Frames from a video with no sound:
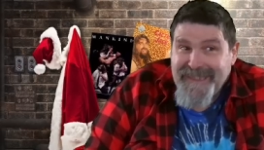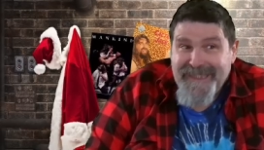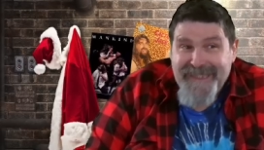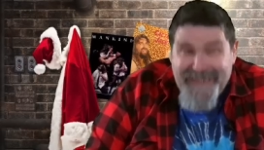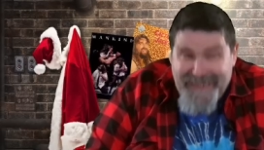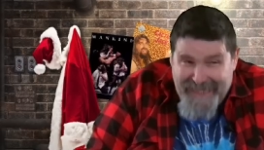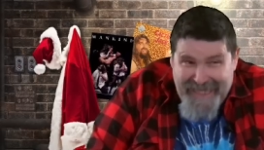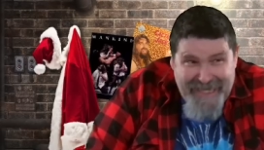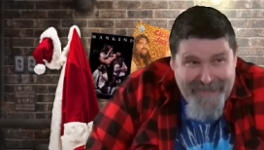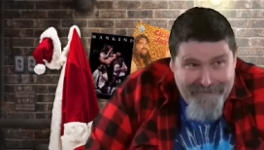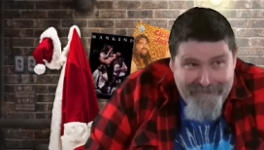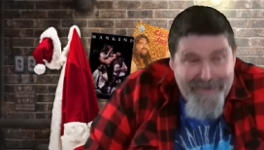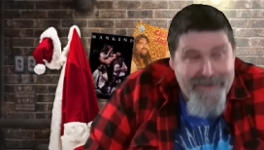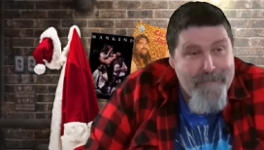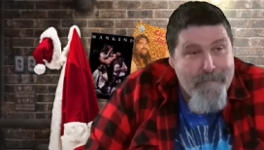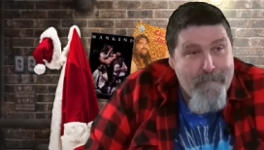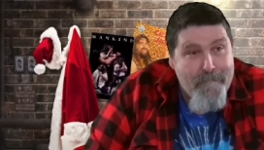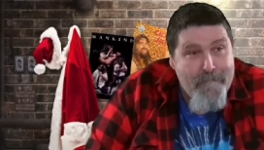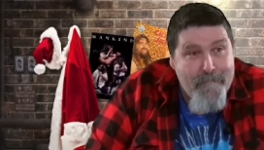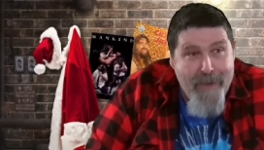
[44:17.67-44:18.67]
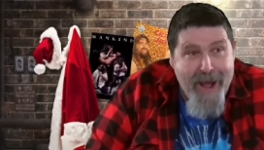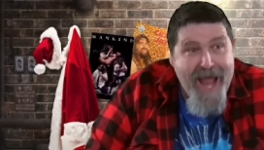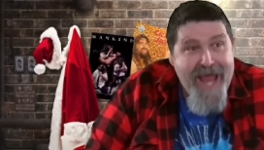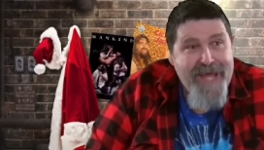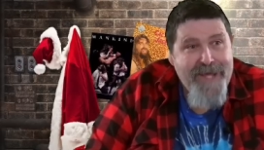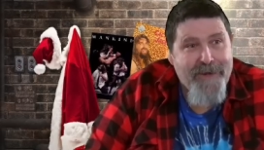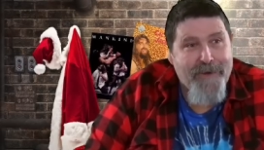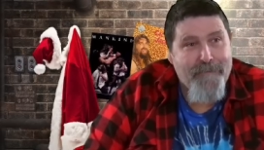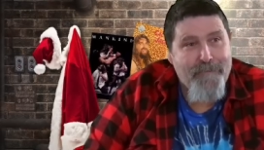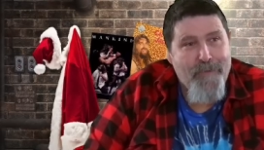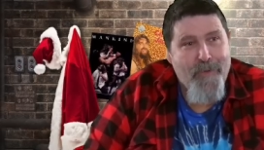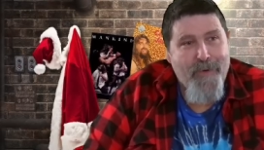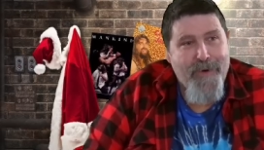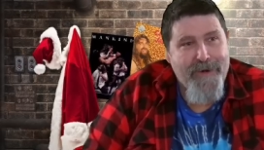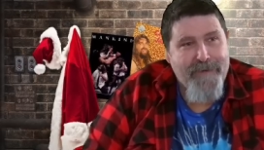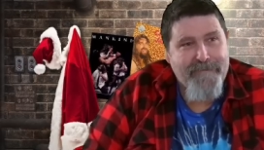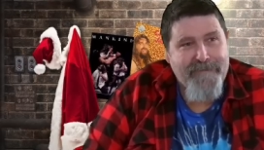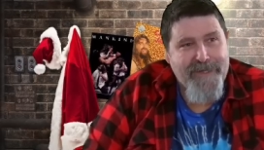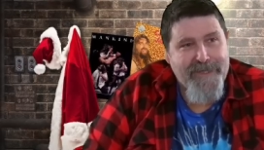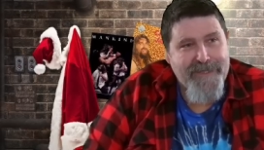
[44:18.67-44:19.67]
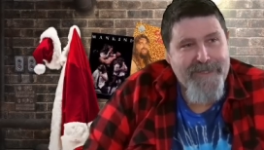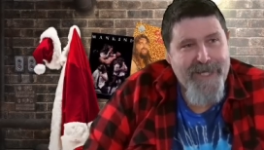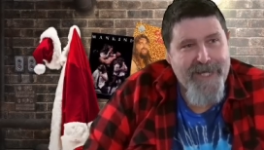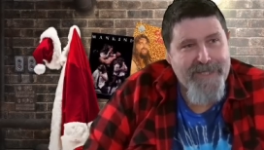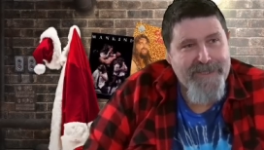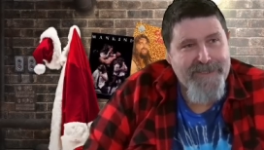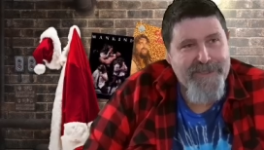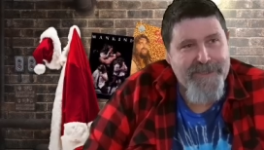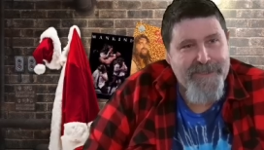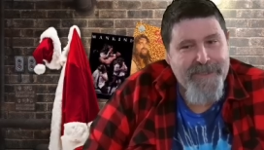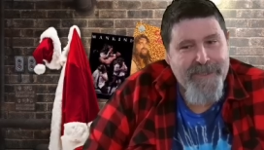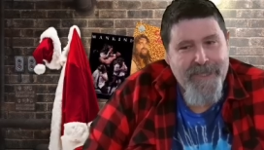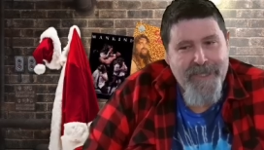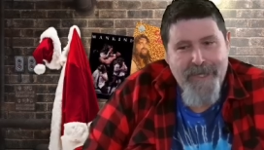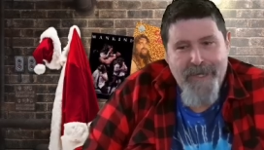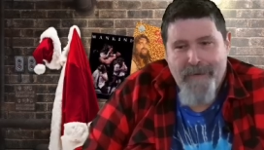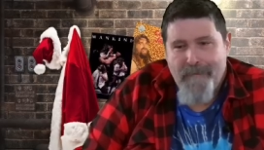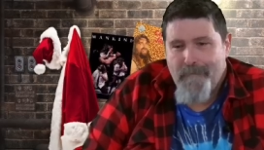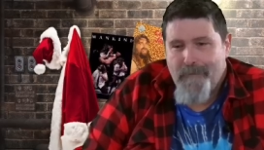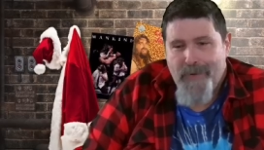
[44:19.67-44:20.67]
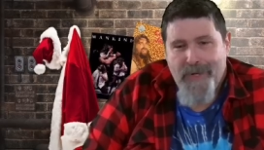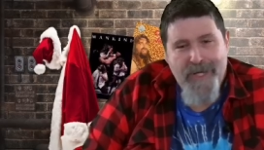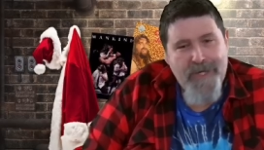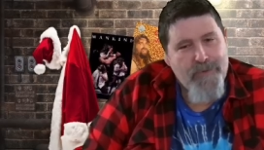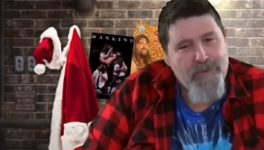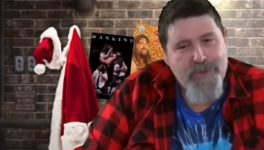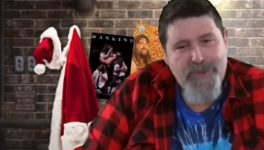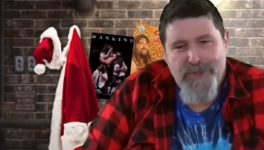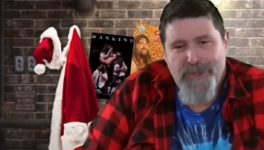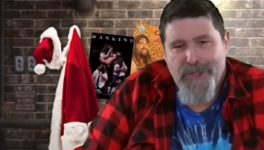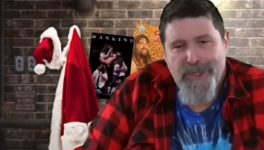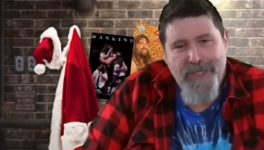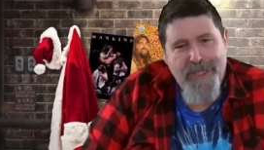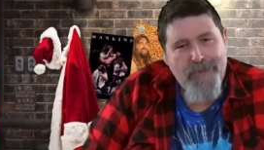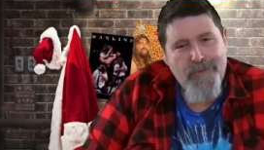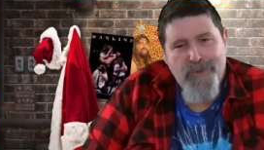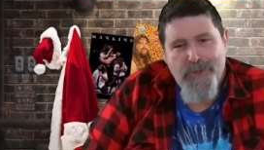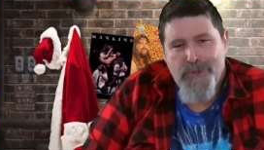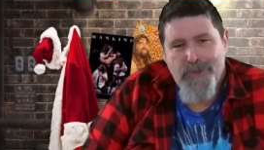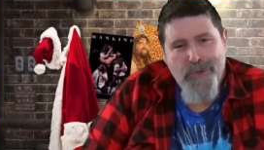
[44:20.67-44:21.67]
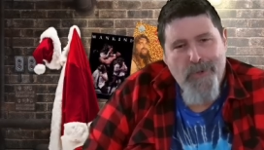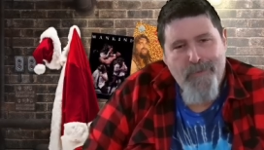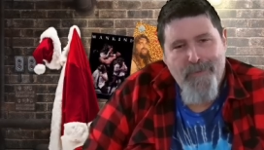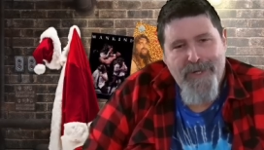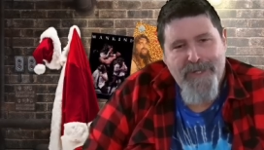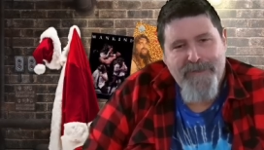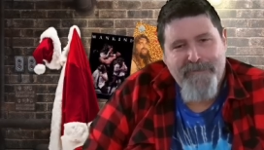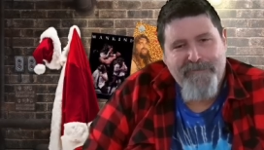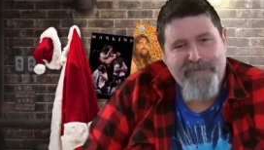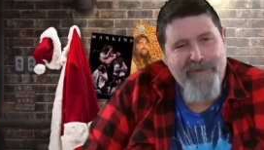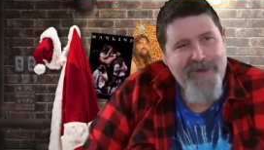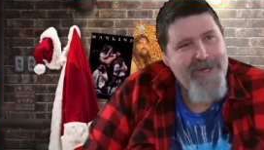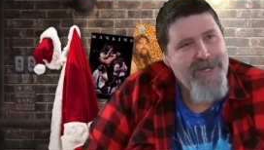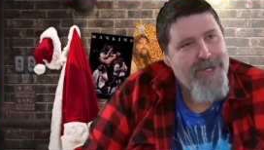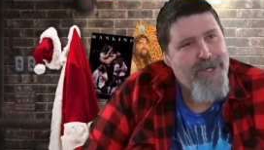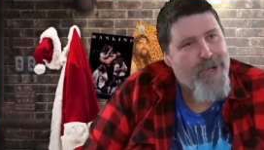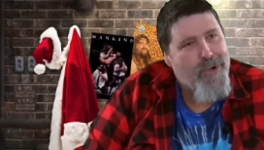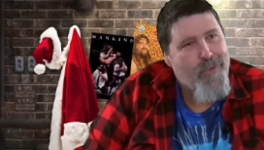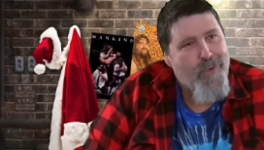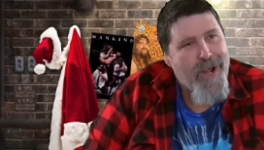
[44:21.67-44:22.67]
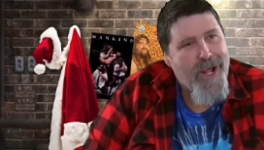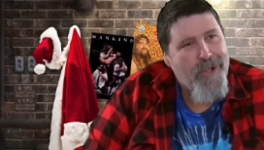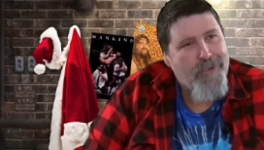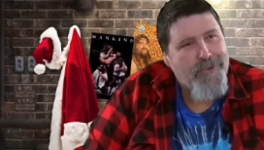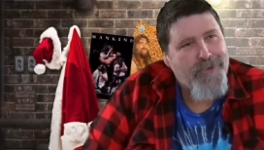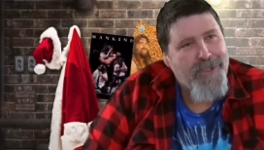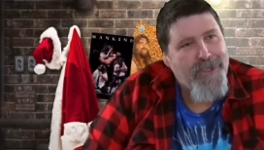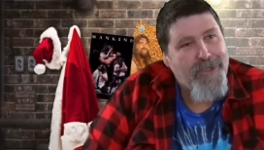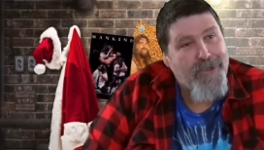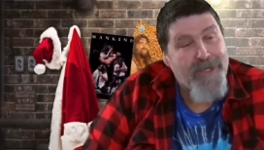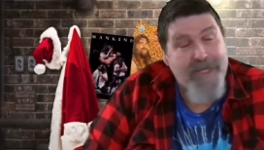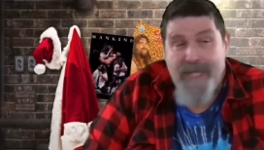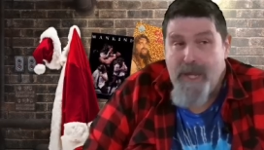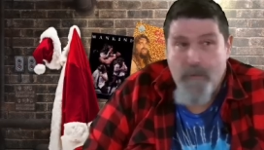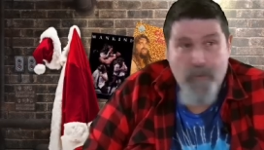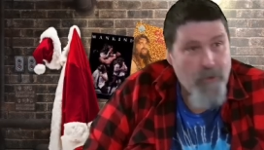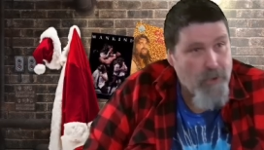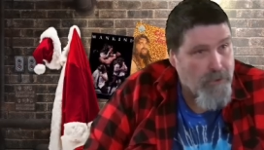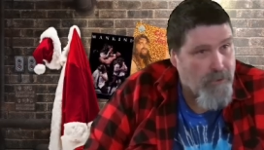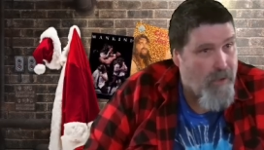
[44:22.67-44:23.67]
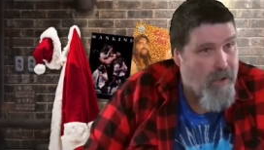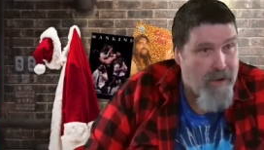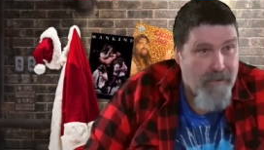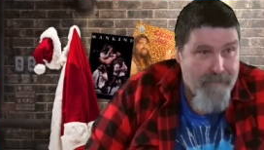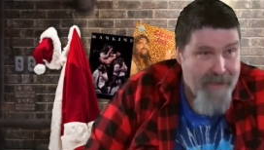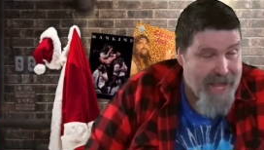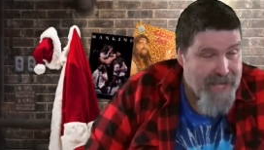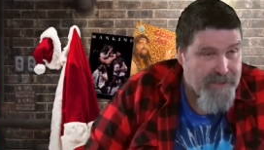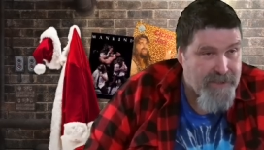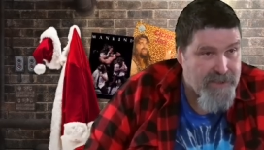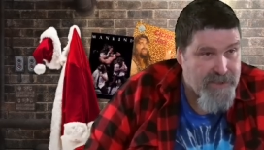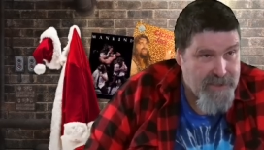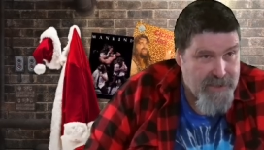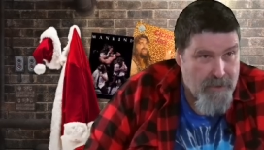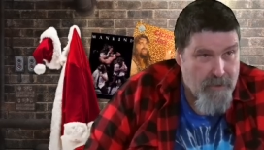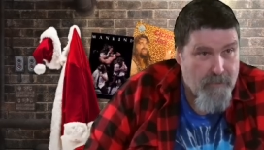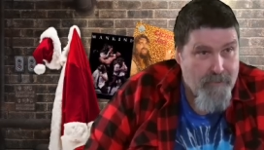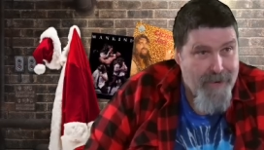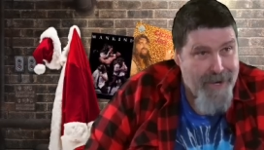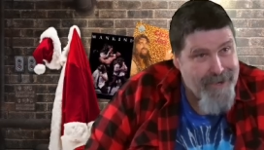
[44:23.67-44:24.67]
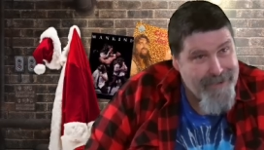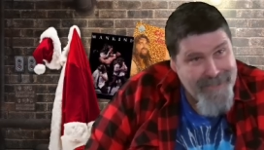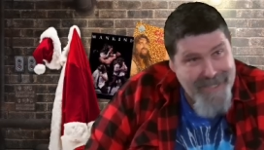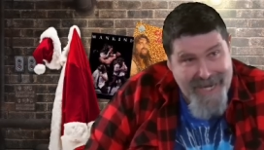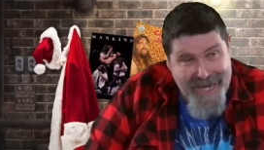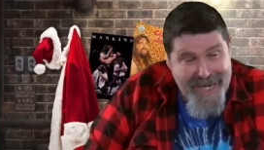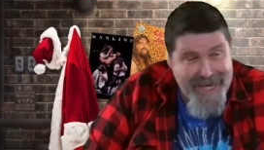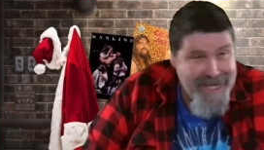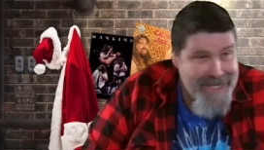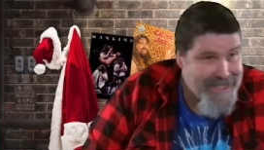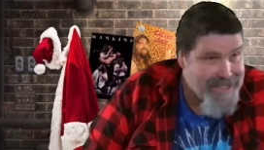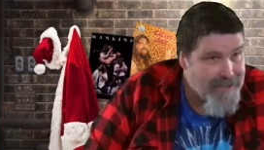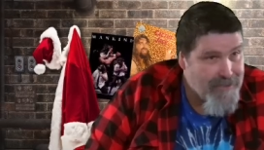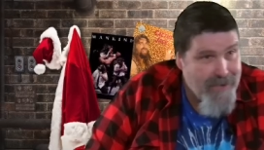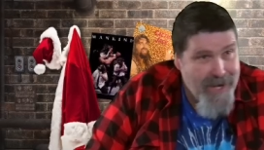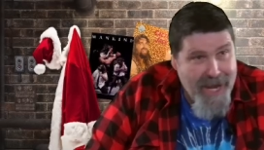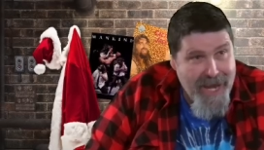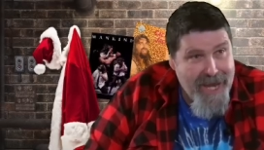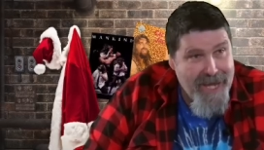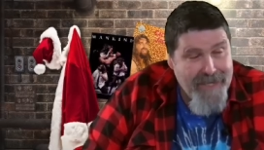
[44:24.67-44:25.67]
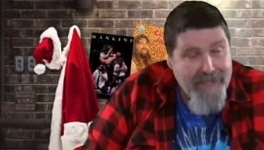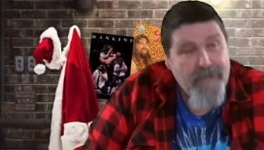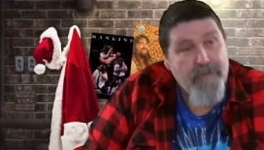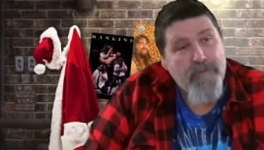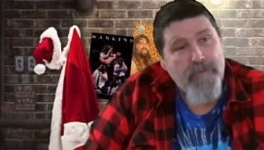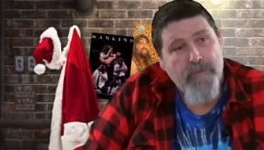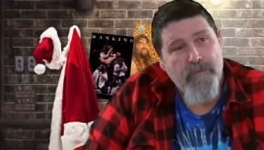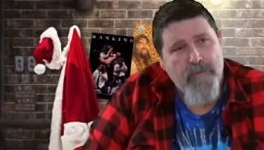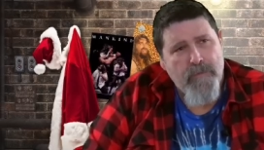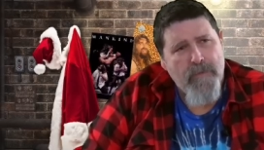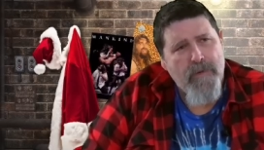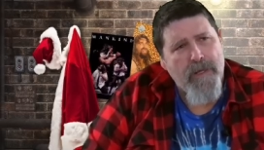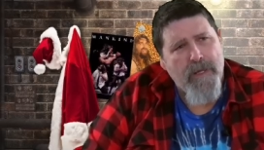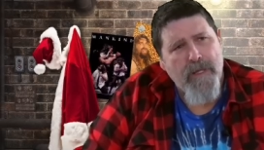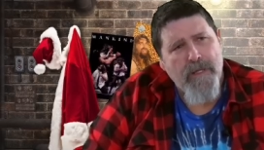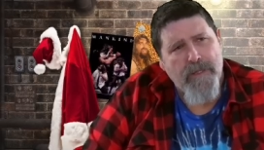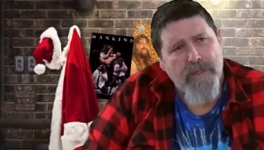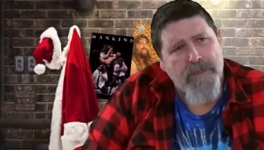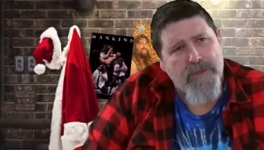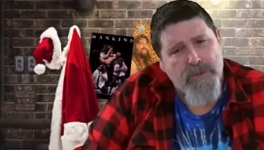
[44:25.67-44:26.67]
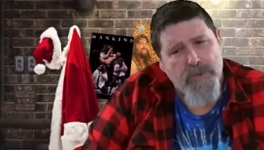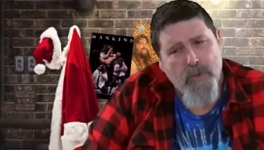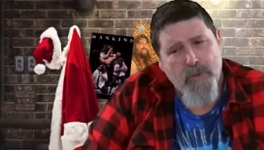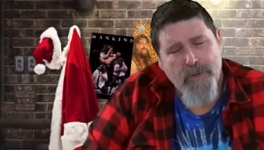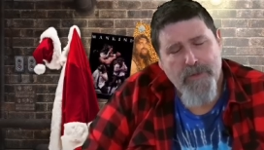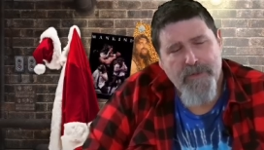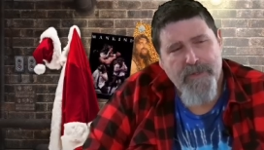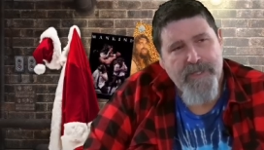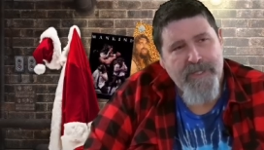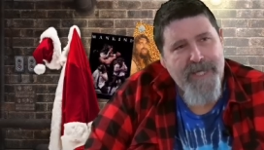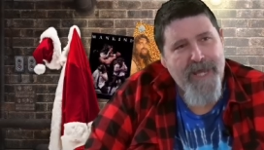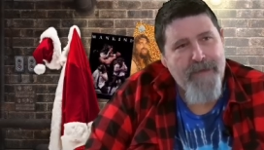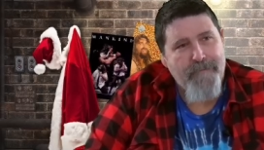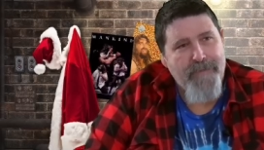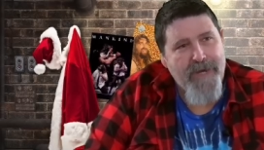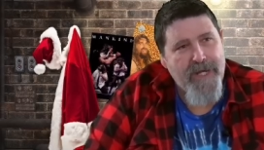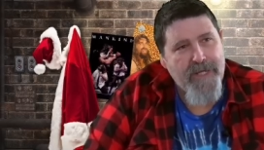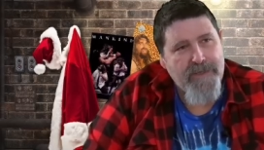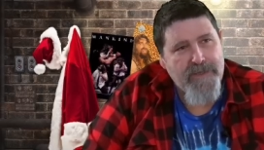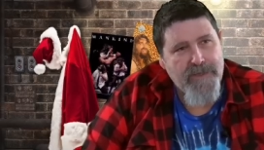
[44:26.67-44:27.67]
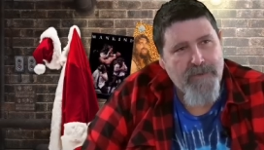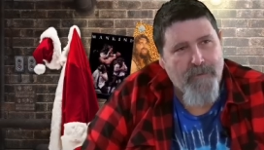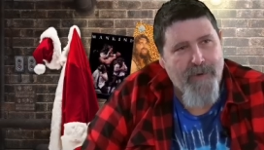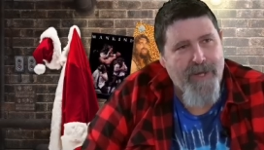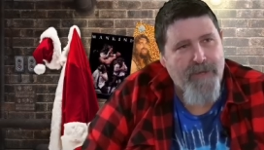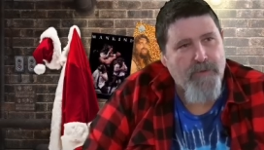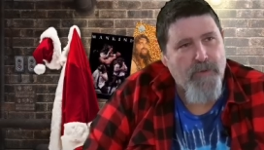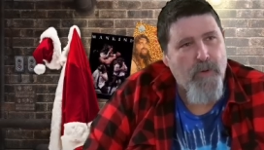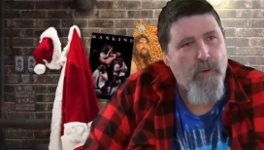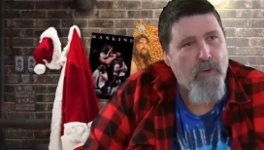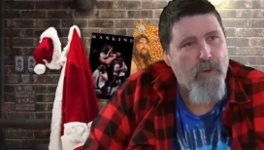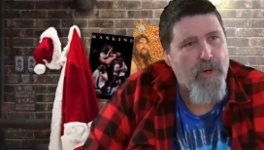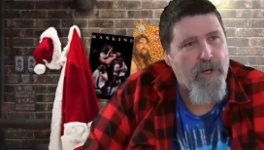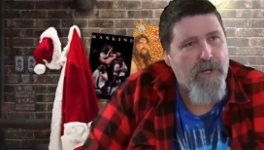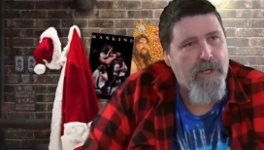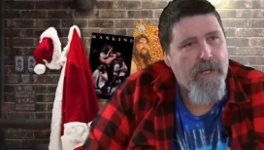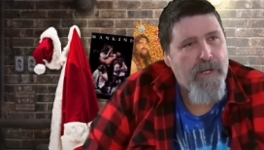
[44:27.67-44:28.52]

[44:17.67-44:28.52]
even minor point of contention. But it was just, it was so much fun to go out there, and they weren't long matches. They were about eight or nine. They were uh, shorter than ten minutes around the horn